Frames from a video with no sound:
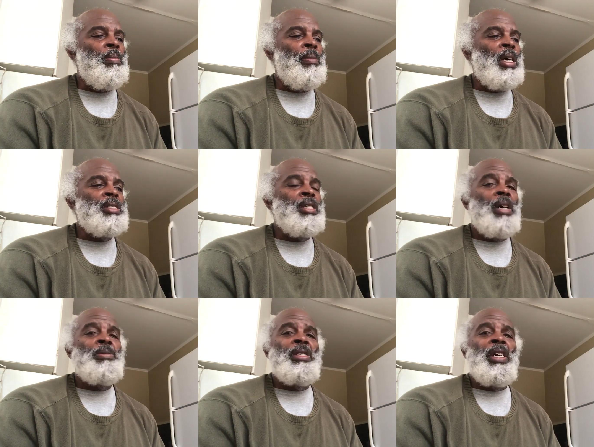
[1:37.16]
My
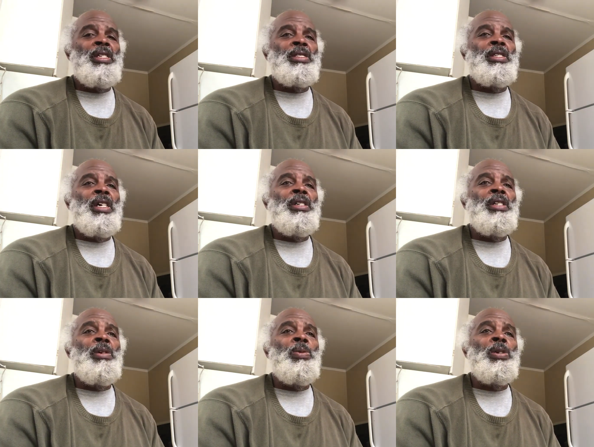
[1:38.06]
job today is to tell you
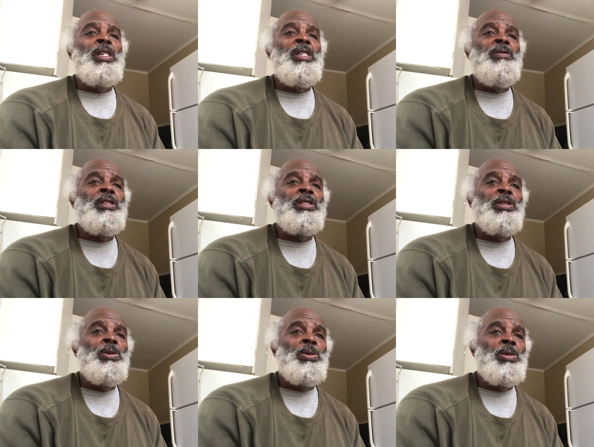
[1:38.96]
that we're leaving
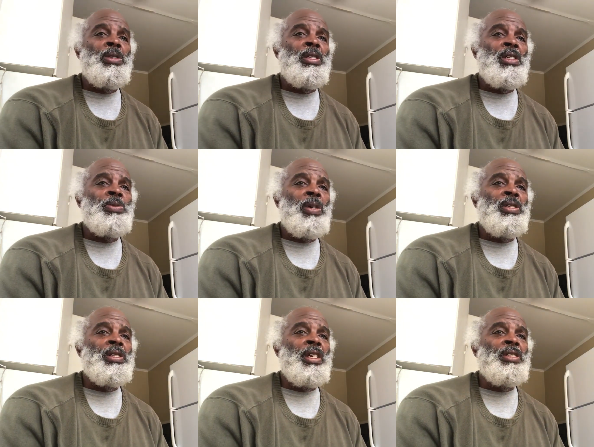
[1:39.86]
soon. That's one of
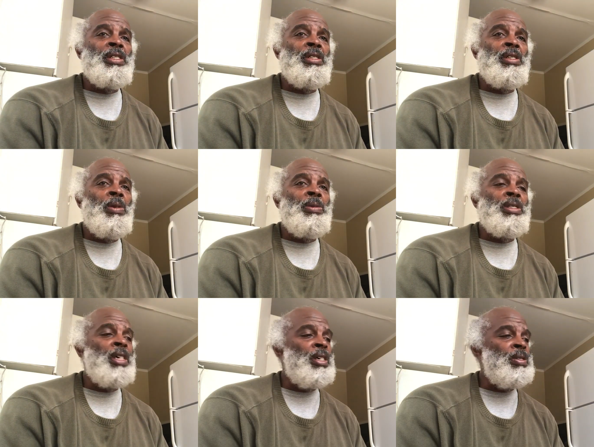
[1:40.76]
the things that he told me
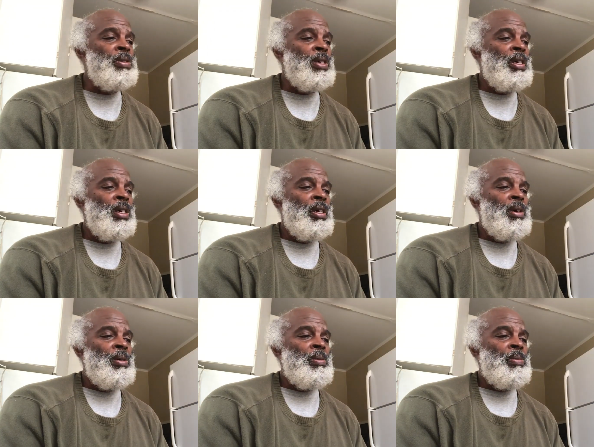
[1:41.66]
to tell you.
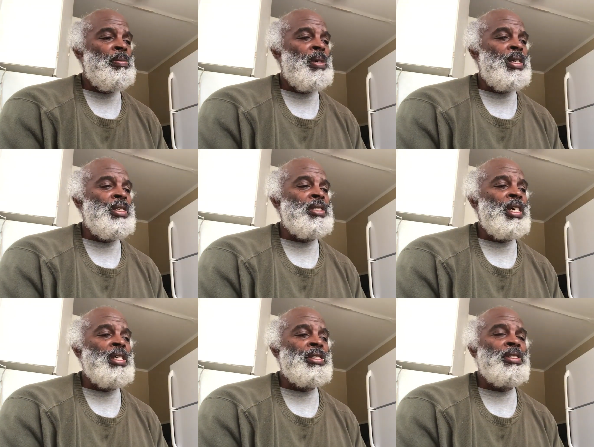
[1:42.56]
But he
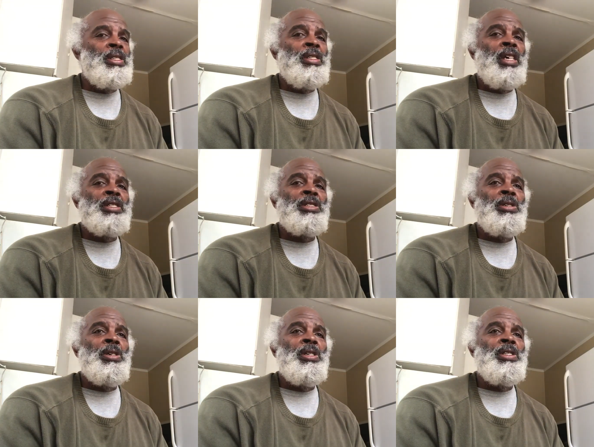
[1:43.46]
says, yes,
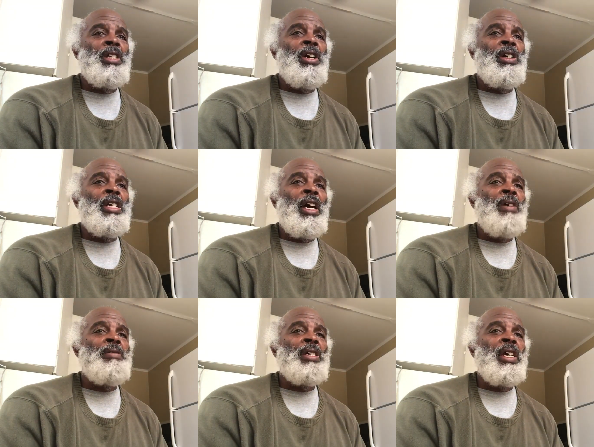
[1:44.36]
sir, they are
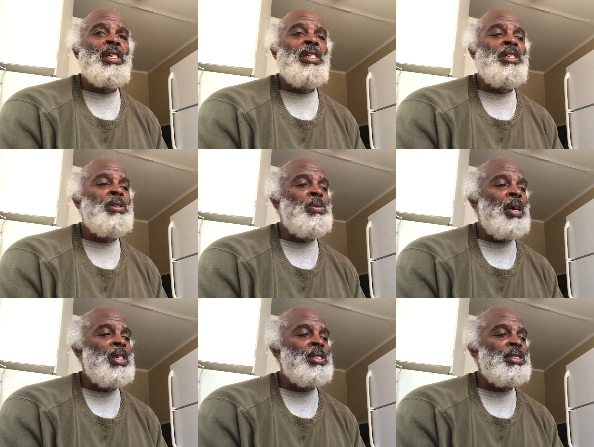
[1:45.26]
laughing at Linda
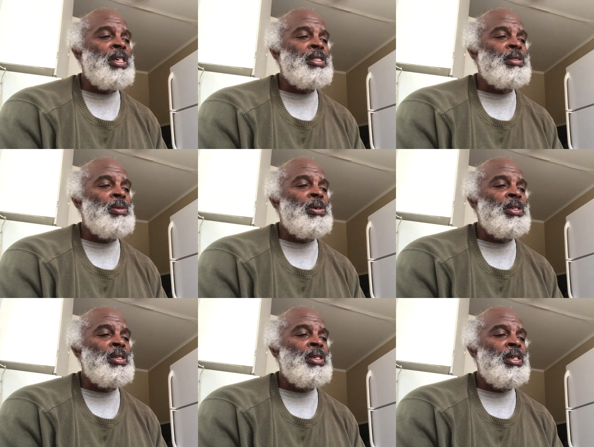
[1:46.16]
Rika's testimony.
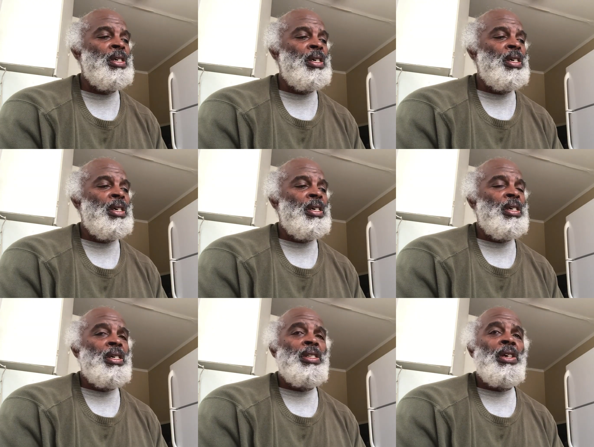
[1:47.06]

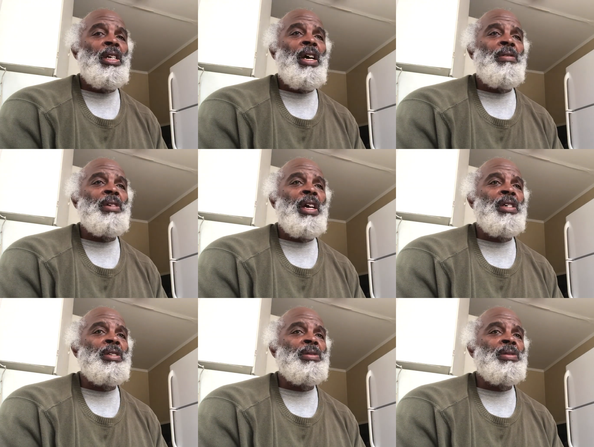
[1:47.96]
They're laughing at it.